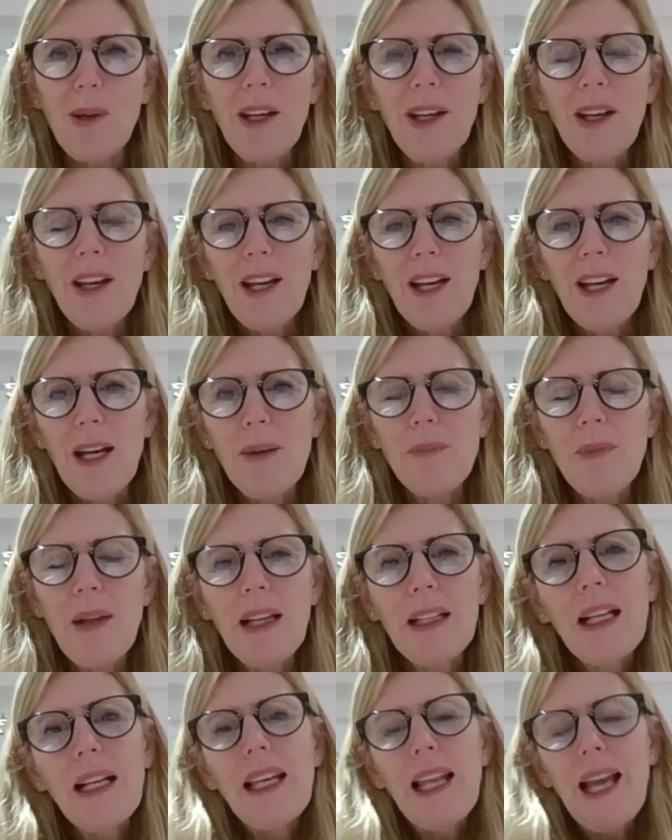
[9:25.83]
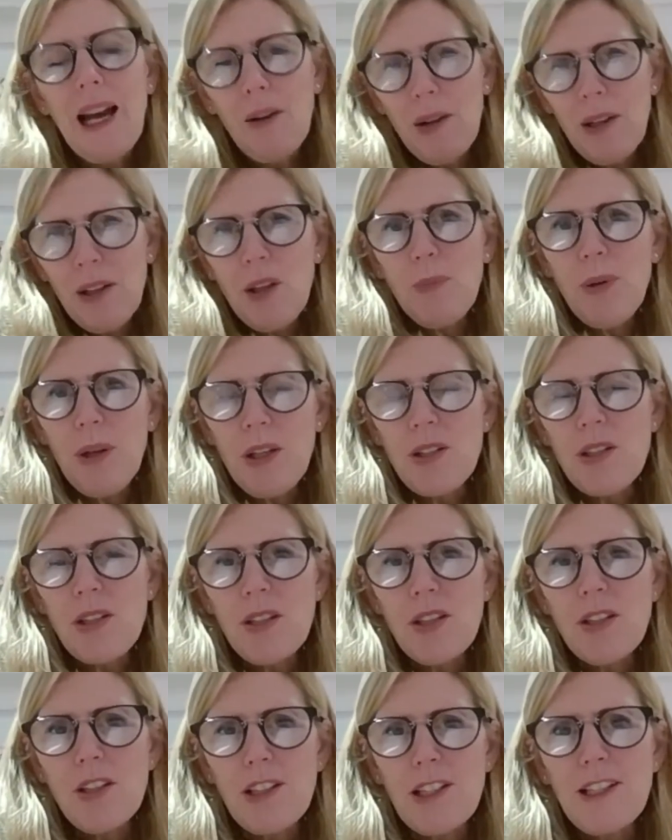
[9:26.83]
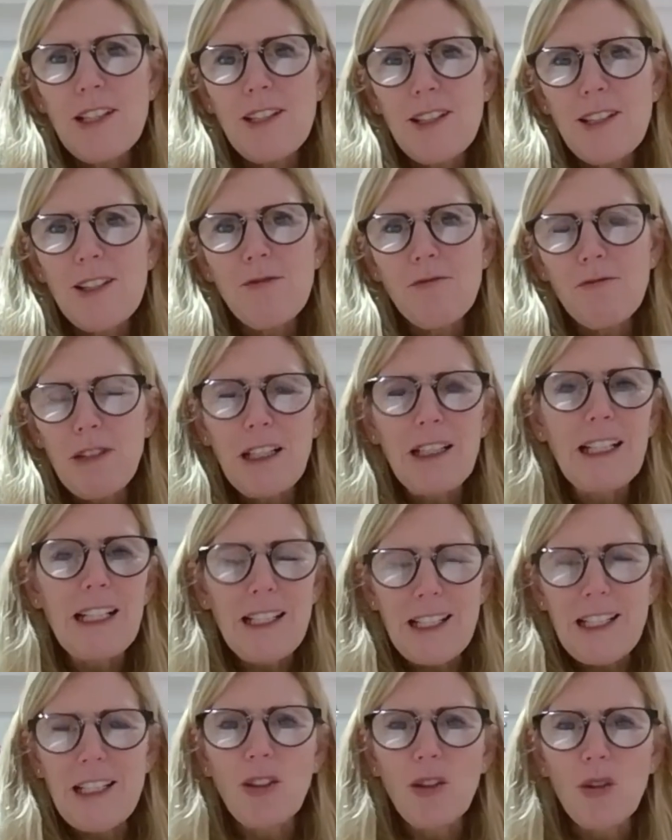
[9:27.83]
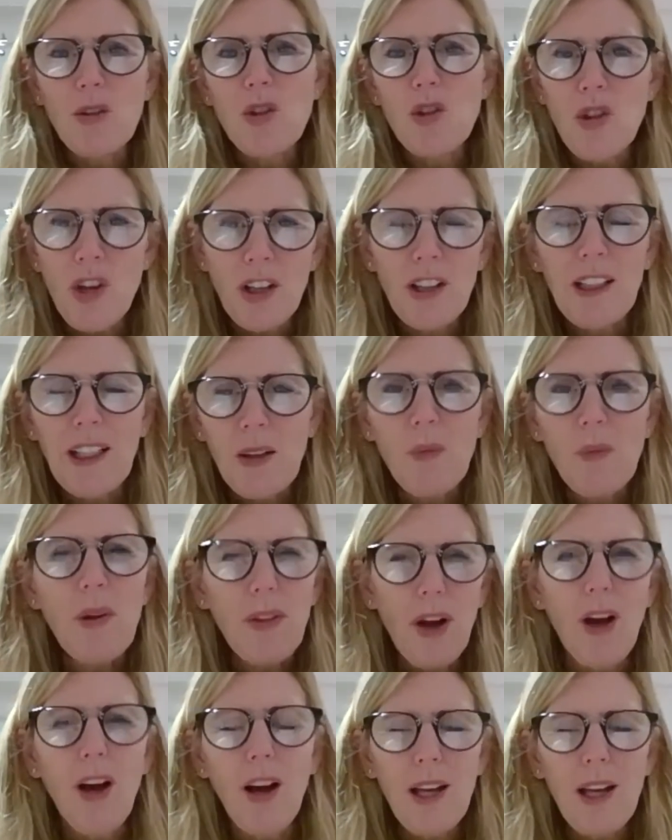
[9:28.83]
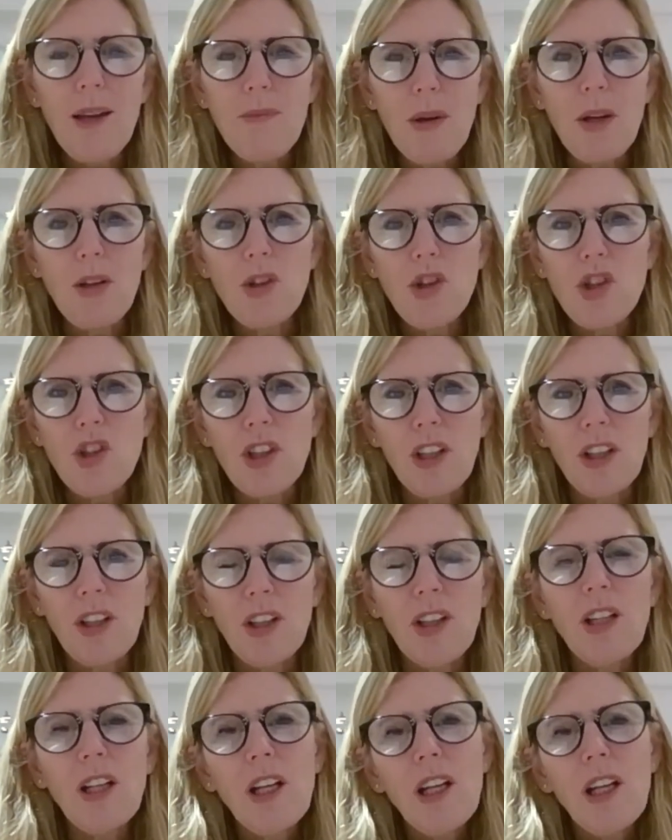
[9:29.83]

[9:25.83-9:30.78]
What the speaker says: and allowing the person that is really still struggling with high emotion